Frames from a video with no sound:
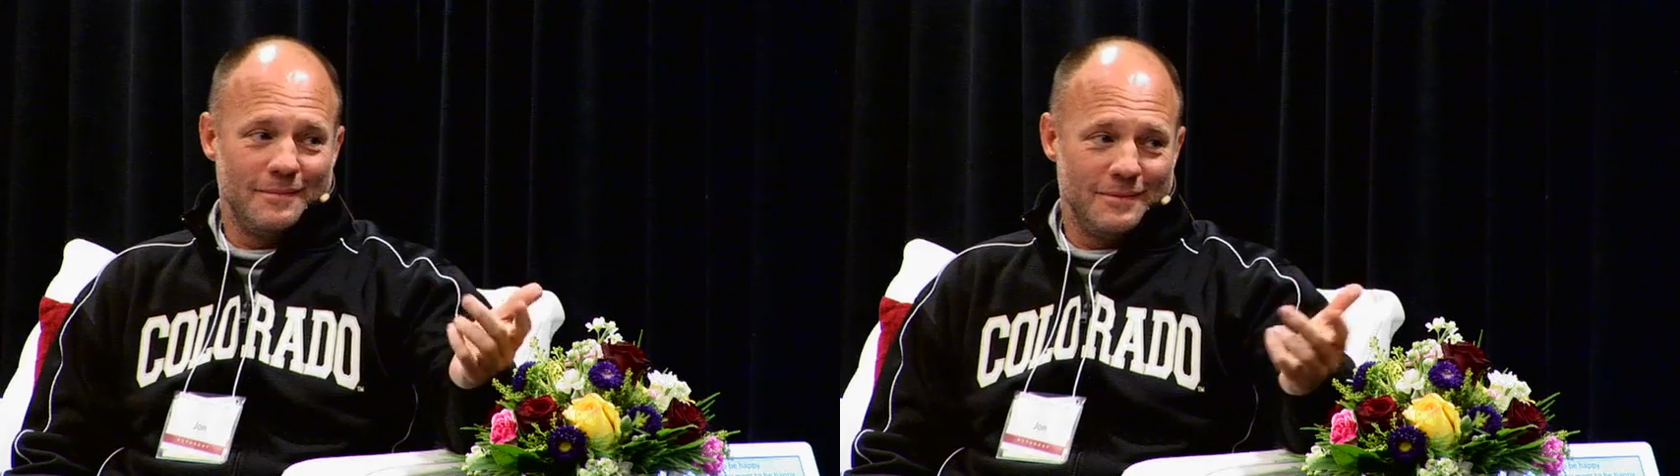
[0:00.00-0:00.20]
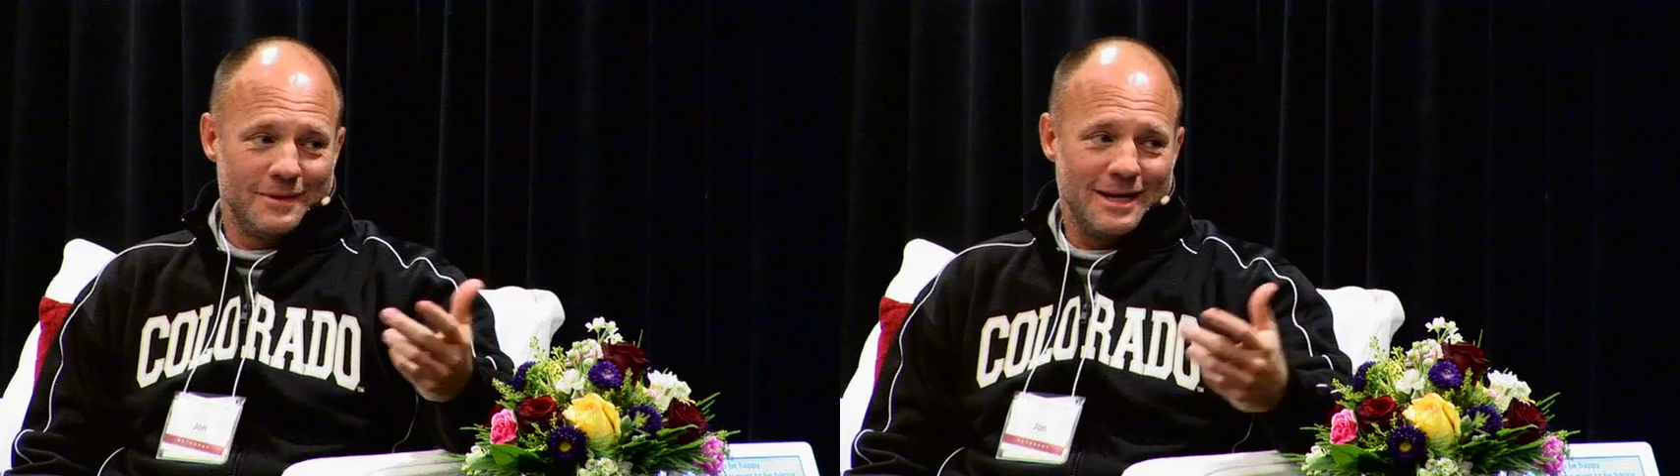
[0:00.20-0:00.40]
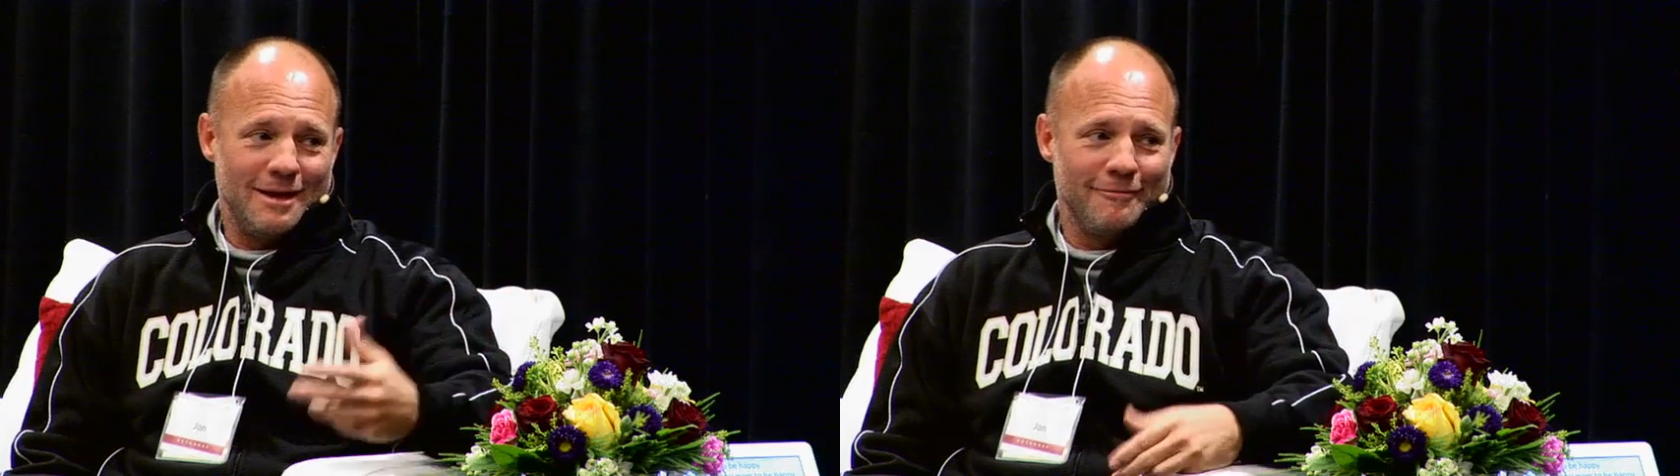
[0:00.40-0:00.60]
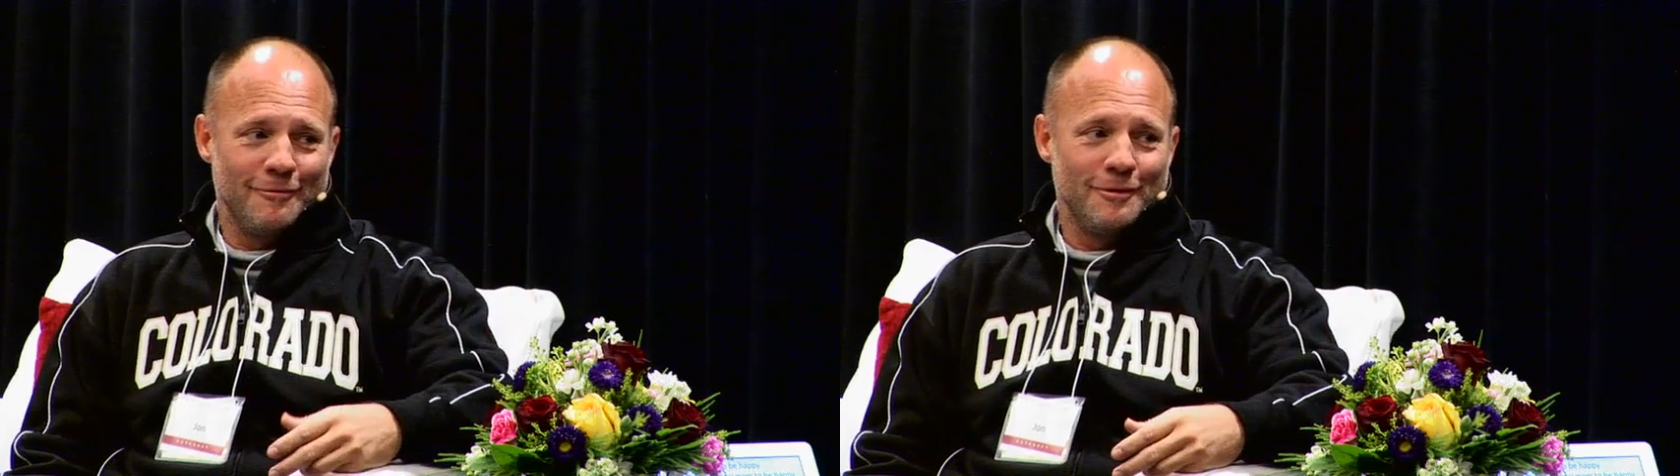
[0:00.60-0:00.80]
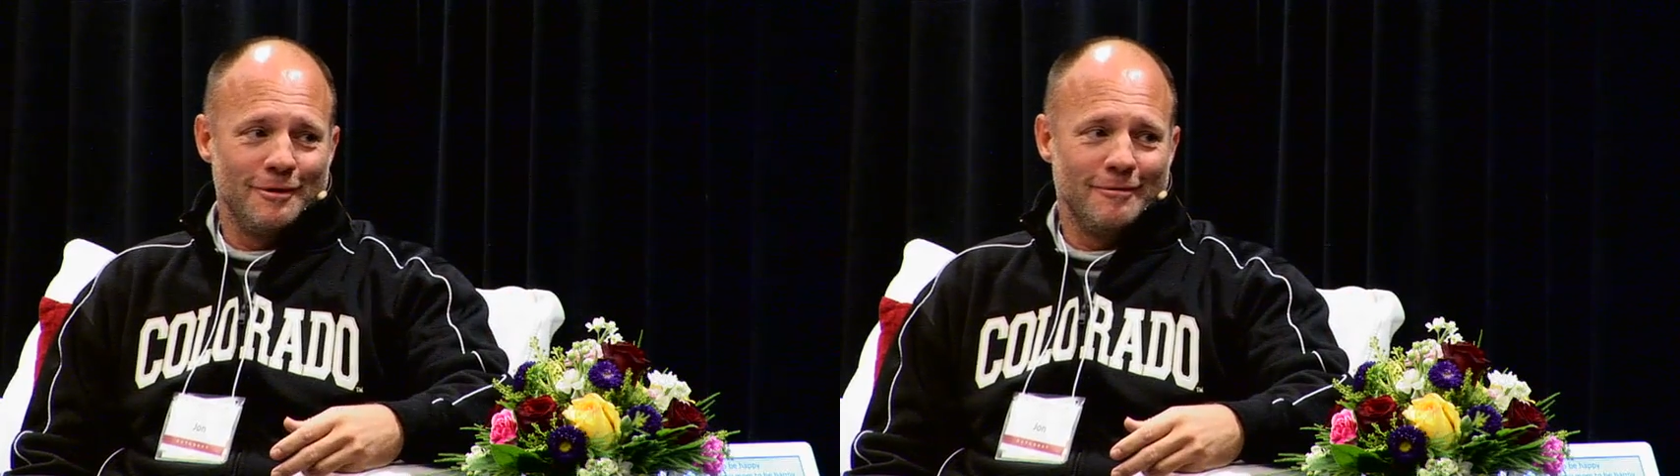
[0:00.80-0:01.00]
to
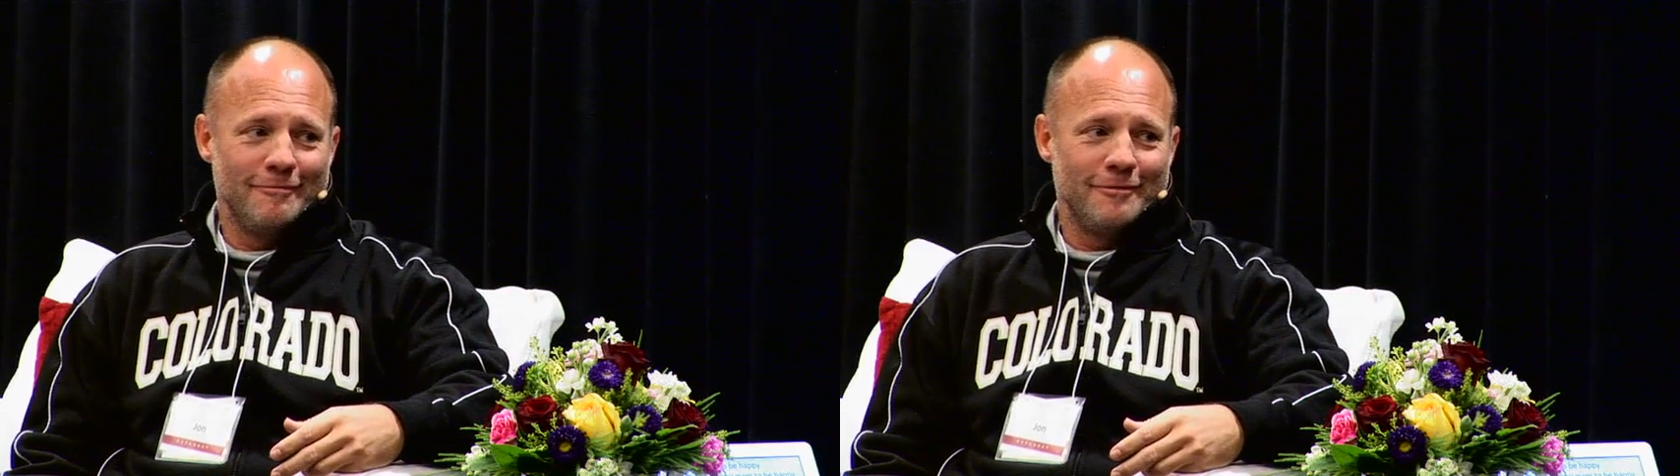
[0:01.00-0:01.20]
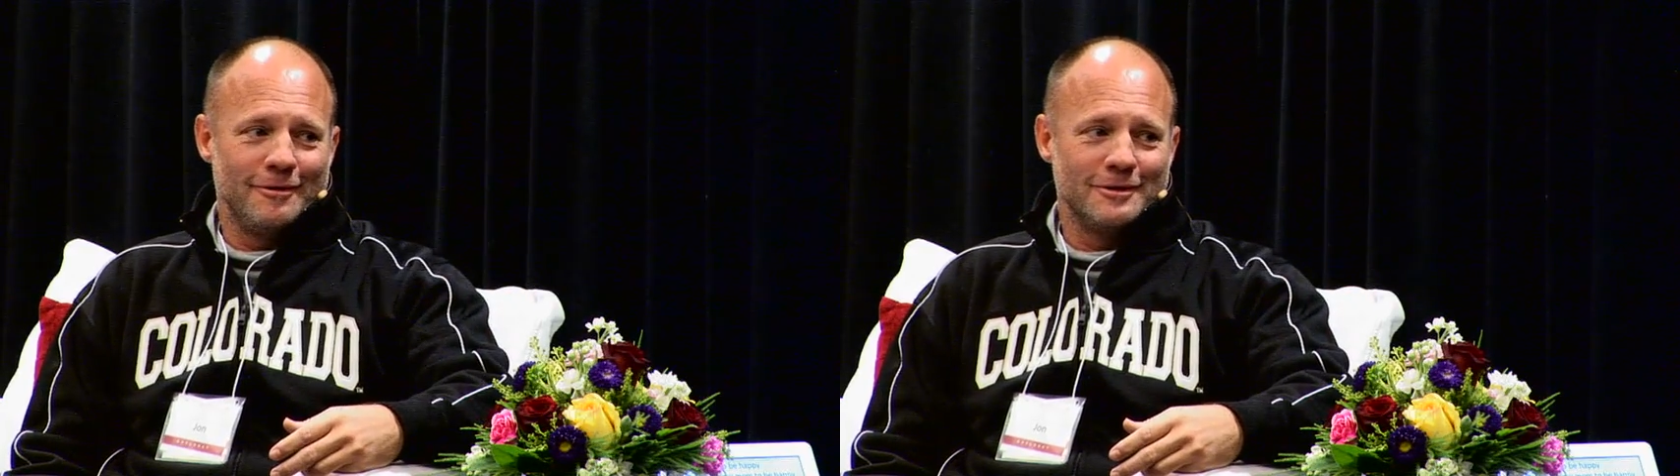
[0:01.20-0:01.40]
California for her